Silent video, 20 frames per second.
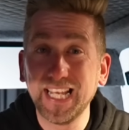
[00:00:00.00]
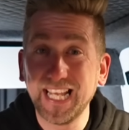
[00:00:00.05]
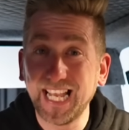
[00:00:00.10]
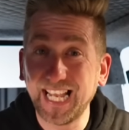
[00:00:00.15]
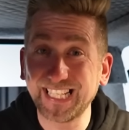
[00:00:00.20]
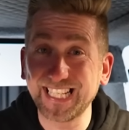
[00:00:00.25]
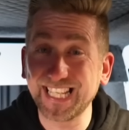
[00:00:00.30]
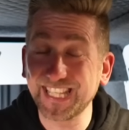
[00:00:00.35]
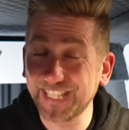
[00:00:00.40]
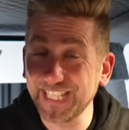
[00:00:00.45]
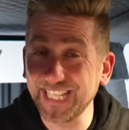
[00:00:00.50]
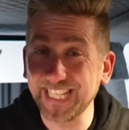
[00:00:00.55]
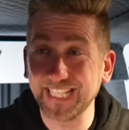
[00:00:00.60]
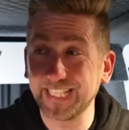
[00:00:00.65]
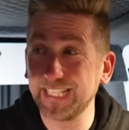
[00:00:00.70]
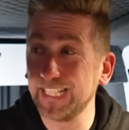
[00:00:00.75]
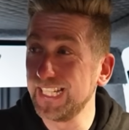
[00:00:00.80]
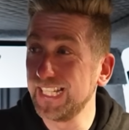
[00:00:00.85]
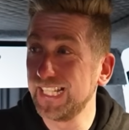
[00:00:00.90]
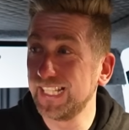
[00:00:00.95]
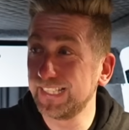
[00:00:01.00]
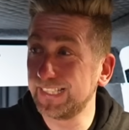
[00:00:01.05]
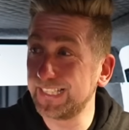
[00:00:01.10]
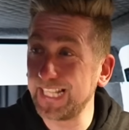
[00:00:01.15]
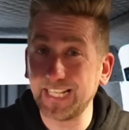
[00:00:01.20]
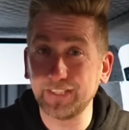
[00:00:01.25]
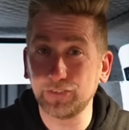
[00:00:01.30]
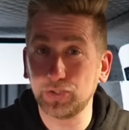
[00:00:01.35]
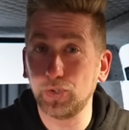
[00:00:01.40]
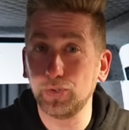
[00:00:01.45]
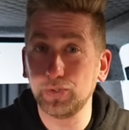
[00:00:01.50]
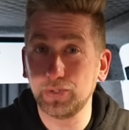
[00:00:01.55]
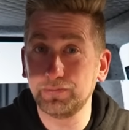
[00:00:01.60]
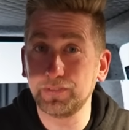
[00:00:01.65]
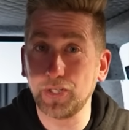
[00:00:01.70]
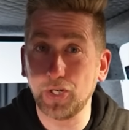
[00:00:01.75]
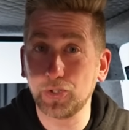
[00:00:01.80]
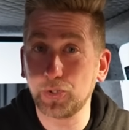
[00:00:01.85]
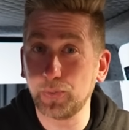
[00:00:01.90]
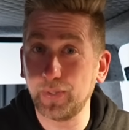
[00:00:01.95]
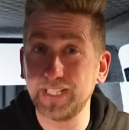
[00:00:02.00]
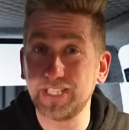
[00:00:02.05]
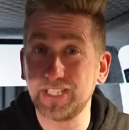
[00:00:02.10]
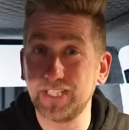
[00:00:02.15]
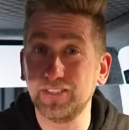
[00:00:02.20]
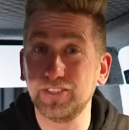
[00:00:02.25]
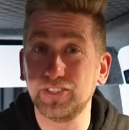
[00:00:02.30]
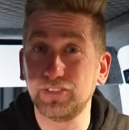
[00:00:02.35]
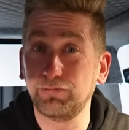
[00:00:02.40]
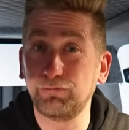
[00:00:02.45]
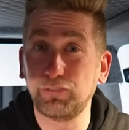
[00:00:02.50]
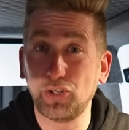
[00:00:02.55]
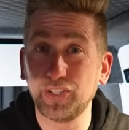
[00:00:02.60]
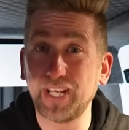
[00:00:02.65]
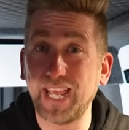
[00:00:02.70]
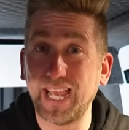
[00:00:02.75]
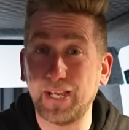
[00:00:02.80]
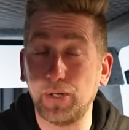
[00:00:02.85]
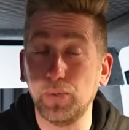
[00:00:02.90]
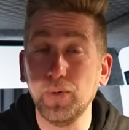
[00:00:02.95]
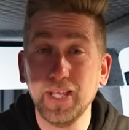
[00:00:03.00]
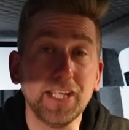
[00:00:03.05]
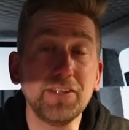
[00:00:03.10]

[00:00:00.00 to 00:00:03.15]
And I think that's all of your questions for now.